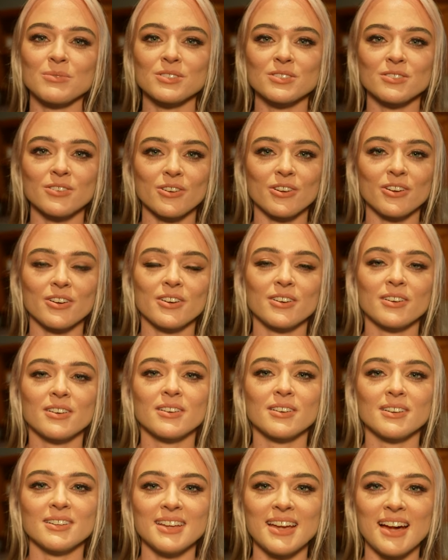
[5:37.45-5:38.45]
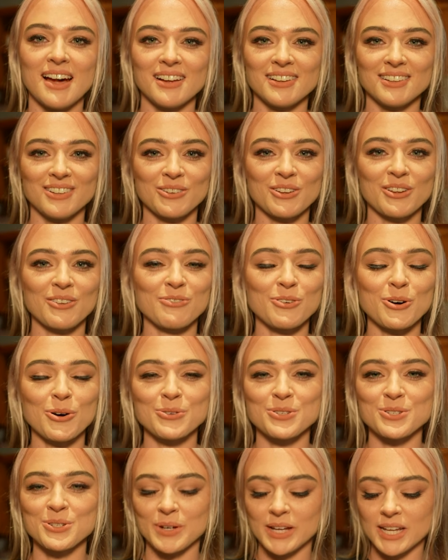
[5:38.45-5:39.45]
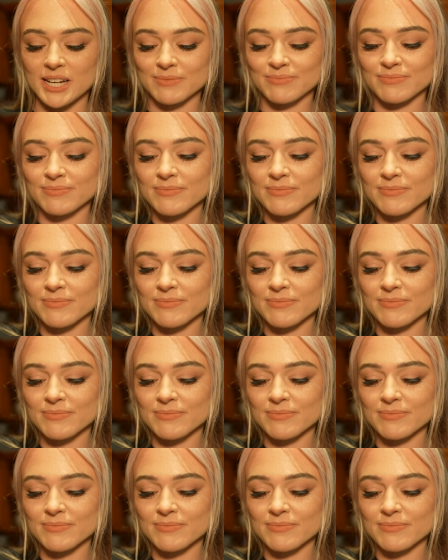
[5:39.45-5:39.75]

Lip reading: So yeah, looking forward to it.